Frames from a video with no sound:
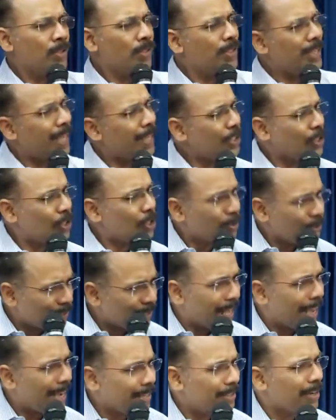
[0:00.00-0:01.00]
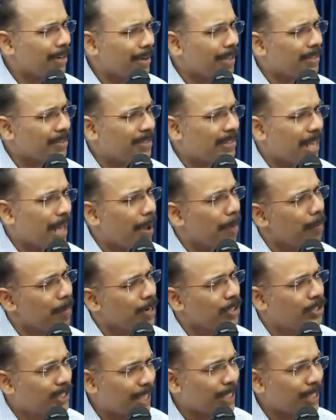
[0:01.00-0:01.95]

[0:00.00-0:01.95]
Just to cite an example,